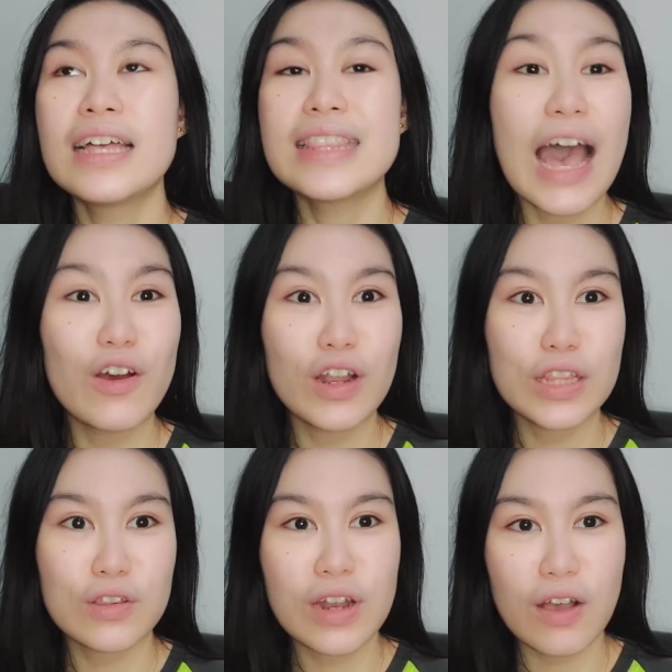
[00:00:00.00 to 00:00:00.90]
Now,
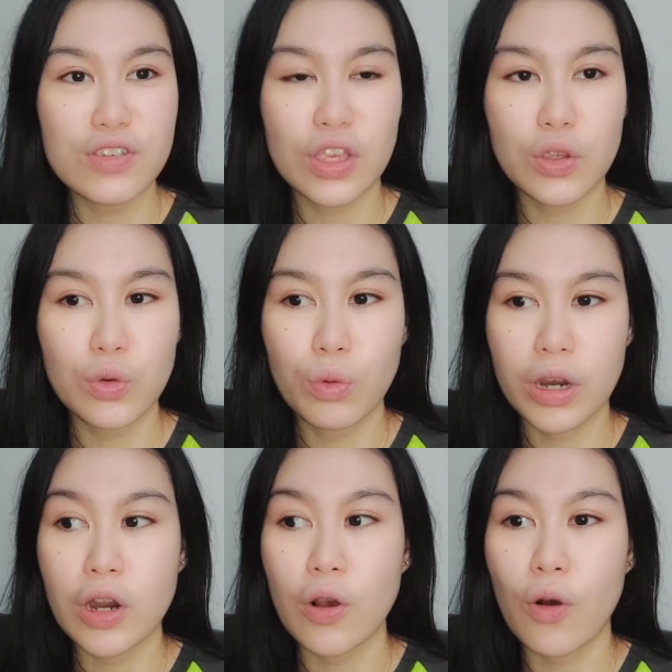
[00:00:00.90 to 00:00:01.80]
nandito na ako sa new
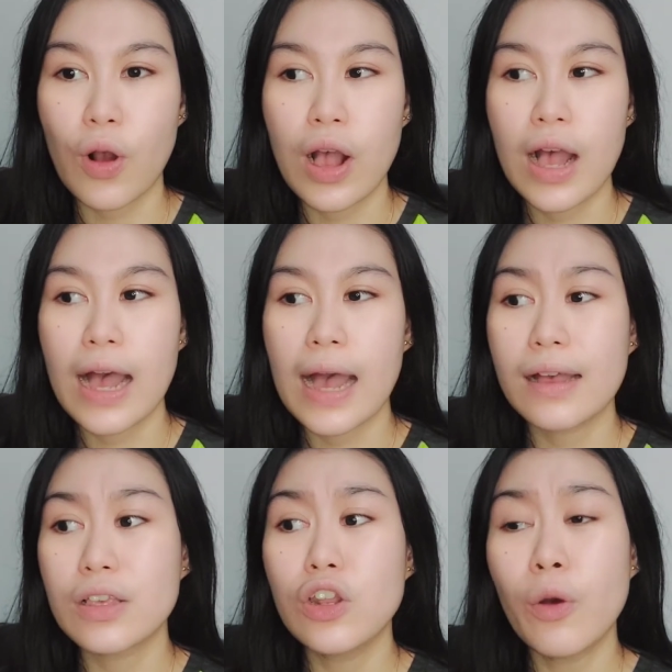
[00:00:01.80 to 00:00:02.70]
work ko.
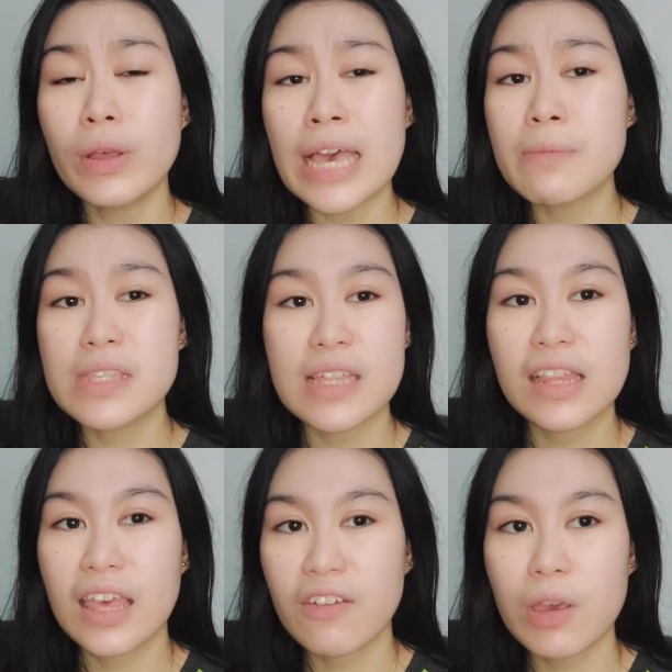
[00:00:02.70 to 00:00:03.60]
You know what? I'm still
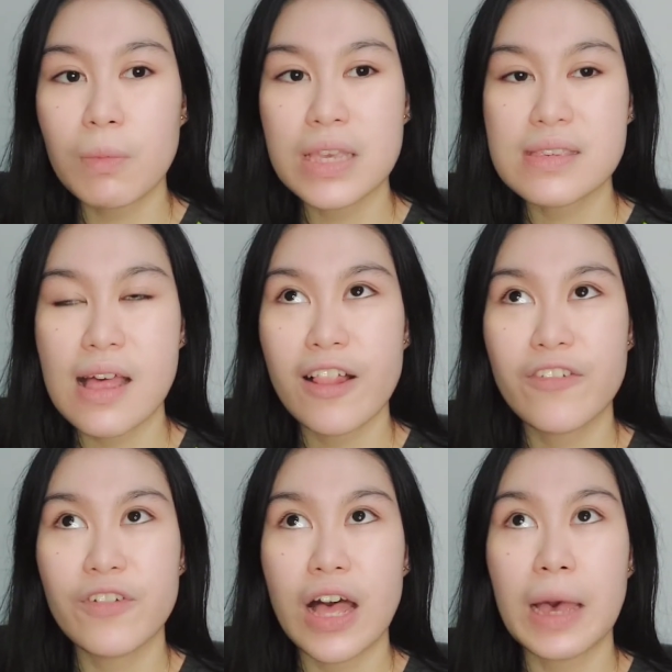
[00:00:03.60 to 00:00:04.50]
giving
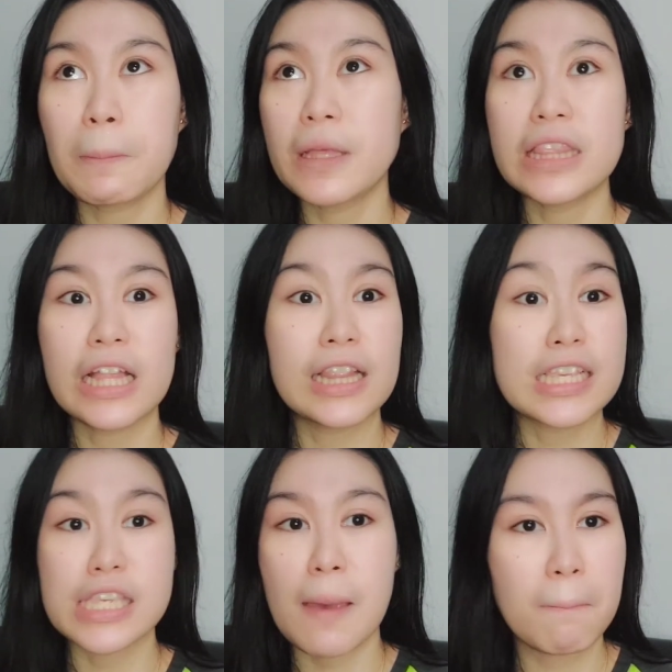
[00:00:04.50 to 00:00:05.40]
myself up until
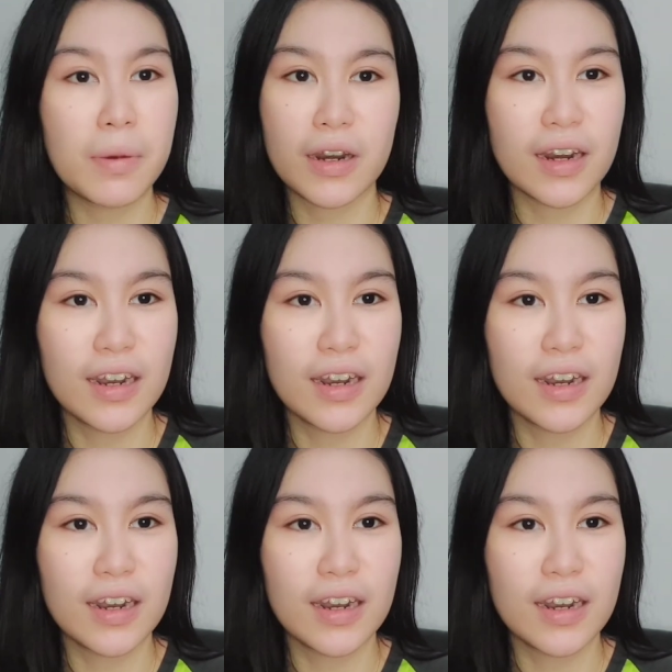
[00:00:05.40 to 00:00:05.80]
December.